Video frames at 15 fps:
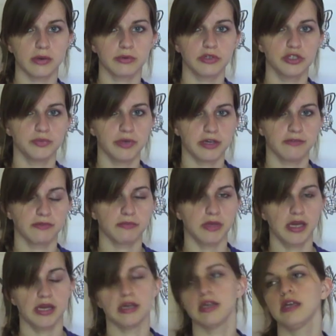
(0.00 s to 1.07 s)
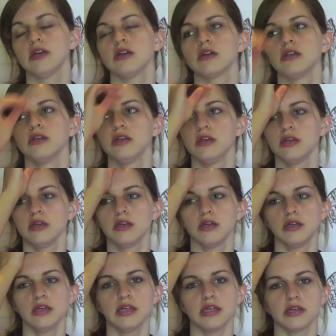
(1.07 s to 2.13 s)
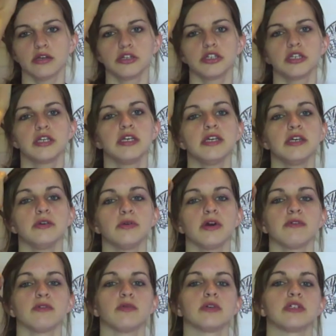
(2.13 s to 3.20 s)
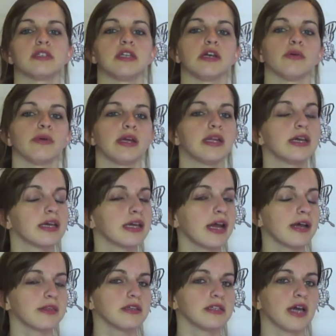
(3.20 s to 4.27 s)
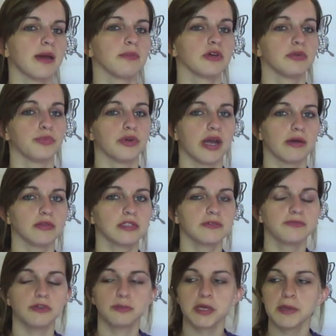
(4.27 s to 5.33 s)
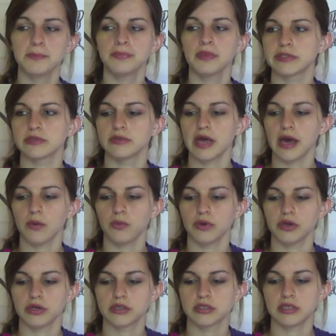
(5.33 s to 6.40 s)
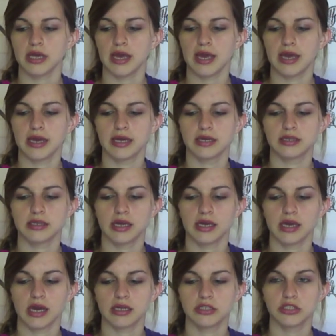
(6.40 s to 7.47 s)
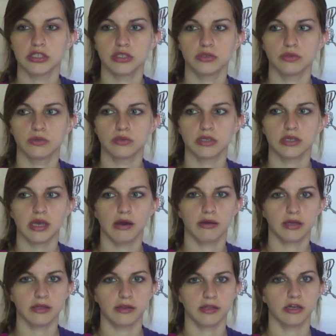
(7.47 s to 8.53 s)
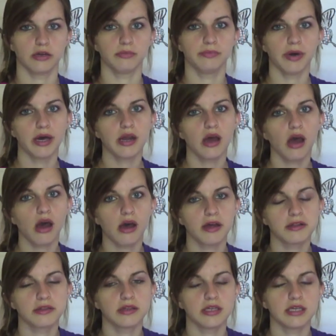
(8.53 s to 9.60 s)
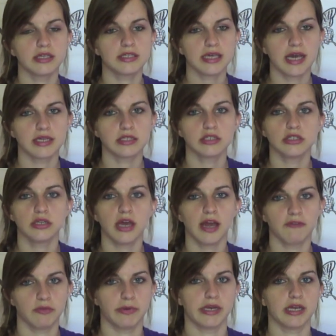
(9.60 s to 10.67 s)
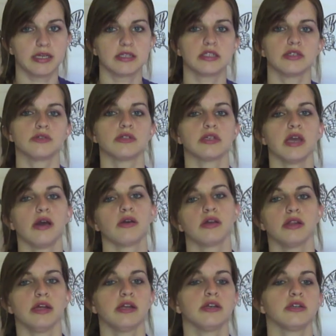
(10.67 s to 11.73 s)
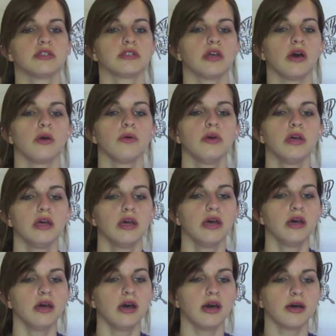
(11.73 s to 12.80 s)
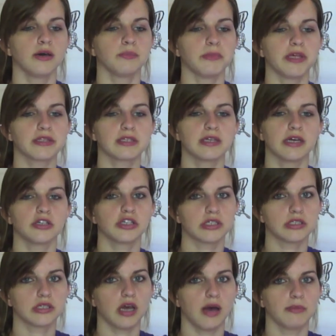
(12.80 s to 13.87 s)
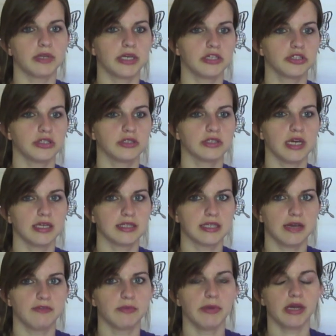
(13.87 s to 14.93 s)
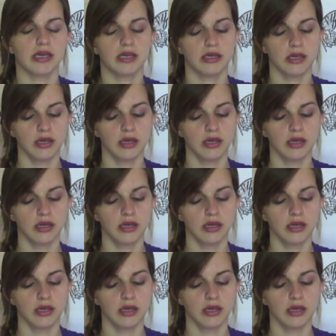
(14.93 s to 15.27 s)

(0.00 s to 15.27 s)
were too big for me and he or she, whoever was narrating it at the time, could pronounce it for me. So that worked, and I got to use a calculator, but on the test everybody gets to use a calculator. So that's not just accommodations, that's everybody,